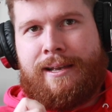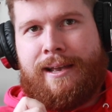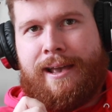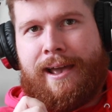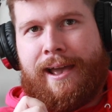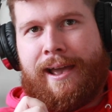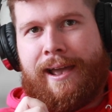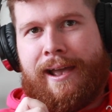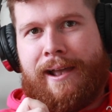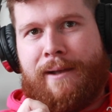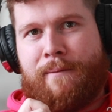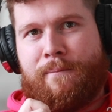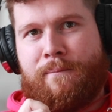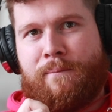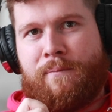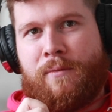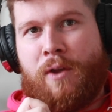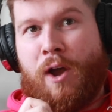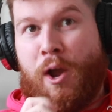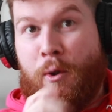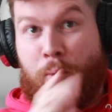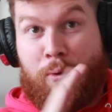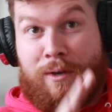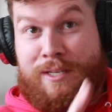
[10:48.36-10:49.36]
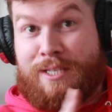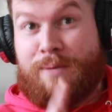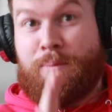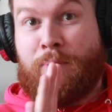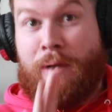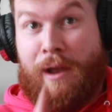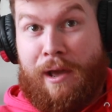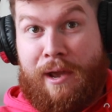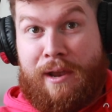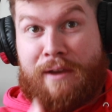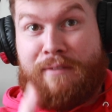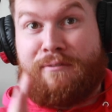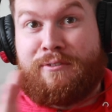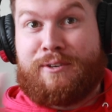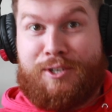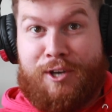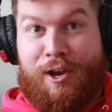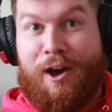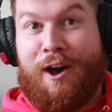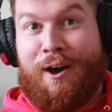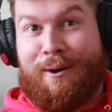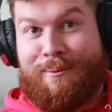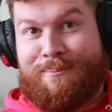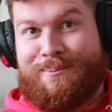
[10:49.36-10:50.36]
um, I was applying for
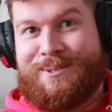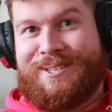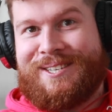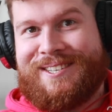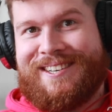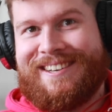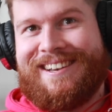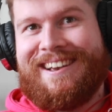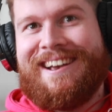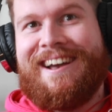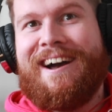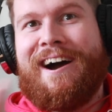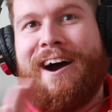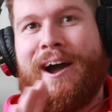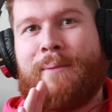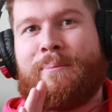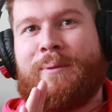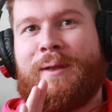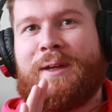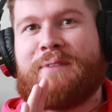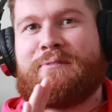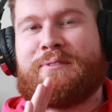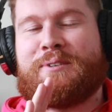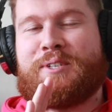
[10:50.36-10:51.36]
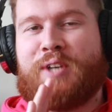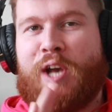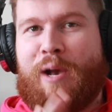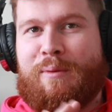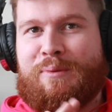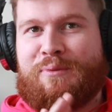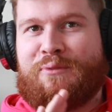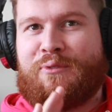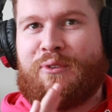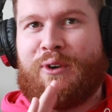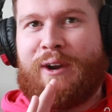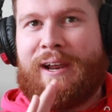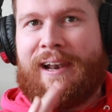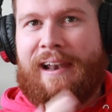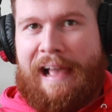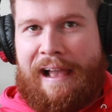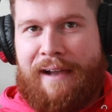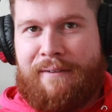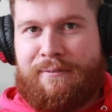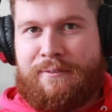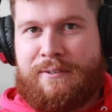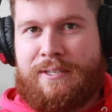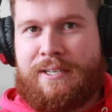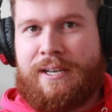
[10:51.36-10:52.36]
jobs. Yeah. I applied for jobs before I
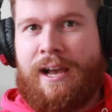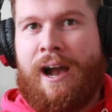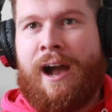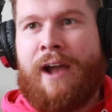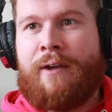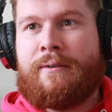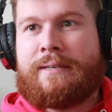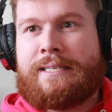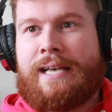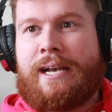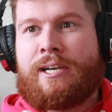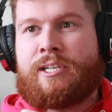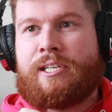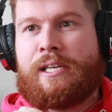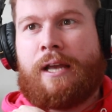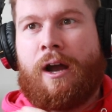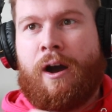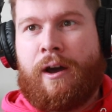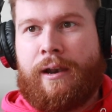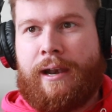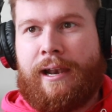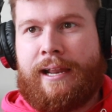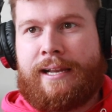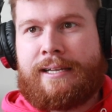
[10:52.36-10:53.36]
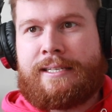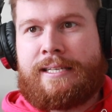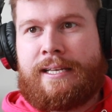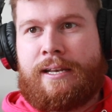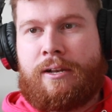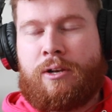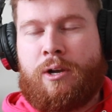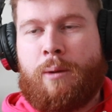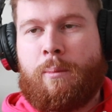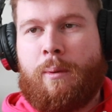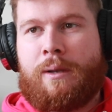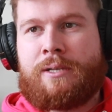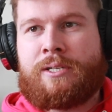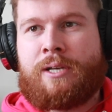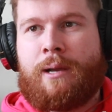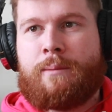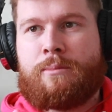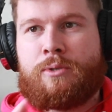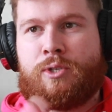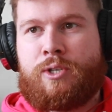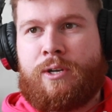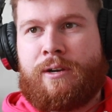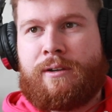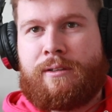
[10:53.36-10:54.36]
left. I was actually on LinkedIn a couple of
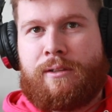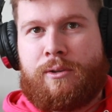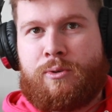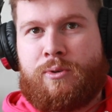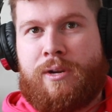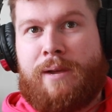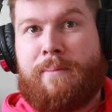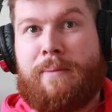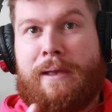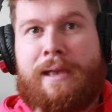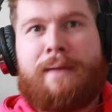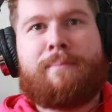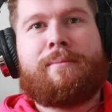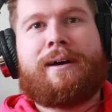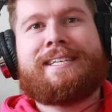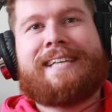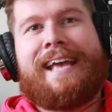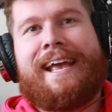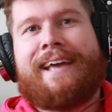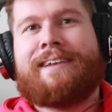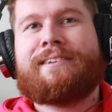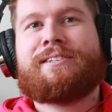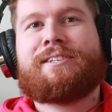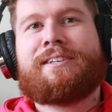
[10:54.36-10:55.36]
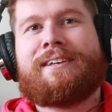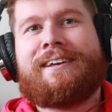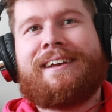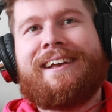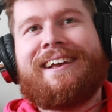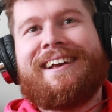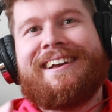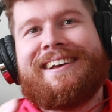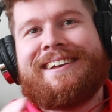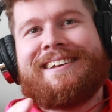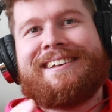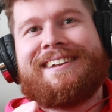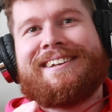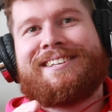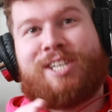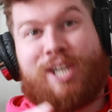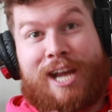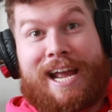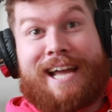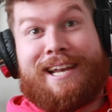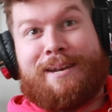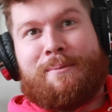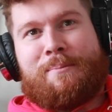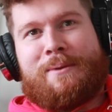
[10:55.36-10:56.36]
times during the trip in my tent,
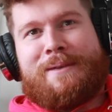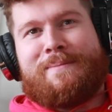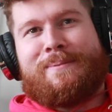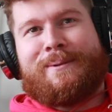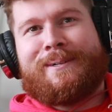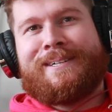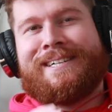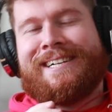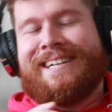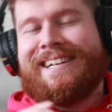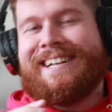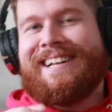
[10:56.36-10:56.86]
chatting to people.